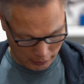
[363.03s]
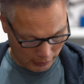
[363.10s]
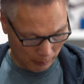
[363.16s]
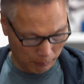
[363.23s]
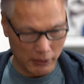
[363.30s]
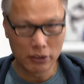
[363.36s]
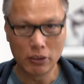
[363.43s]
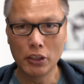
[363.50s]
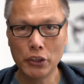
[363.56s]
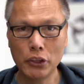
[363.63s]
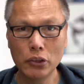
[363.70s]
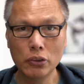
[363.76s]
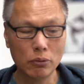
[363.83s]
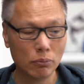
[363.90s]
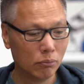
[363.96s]
clip this on
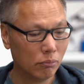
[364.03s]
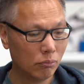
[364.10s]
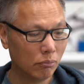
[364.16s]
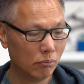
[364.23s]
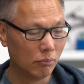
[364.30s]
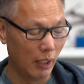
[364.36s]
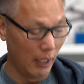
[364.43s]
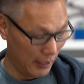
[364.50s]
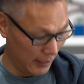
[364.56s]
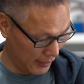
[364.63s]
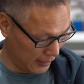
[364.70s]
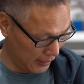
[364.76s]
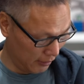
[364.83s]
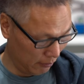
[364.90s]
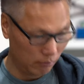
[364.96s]
you,
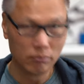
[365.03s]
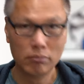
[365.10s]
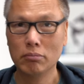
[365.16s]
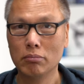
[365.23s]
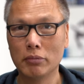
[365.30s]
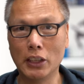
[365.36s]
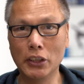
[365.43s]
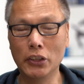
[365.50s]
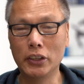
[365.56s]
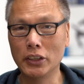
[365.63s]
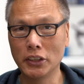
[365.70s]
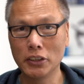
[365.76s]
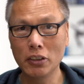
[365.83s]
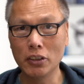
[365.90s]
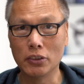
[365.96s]
and then you can
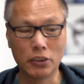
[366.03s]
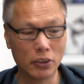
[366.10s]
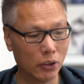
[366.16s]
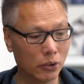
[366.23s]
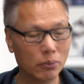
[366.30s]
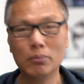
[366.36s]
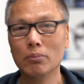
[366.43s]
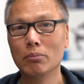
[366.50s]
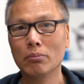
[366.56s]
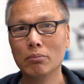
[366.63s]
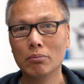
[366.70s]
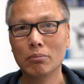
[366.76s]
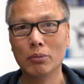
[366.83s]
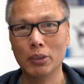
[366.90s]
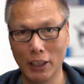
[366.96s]
start. So
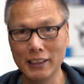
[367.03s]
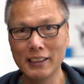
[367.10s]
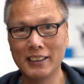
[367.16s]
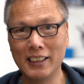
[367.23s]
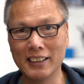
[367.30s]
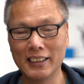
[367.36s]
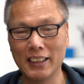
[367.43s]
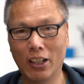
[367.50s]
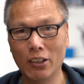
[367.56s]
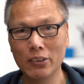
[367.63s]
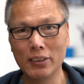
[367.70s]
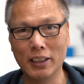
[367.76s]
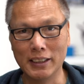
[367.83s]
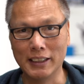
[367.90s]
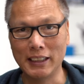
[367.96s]
let's test it
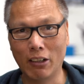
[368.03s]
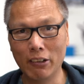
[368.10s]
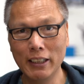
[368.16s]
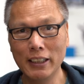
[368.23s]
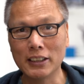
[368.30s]
out and see how it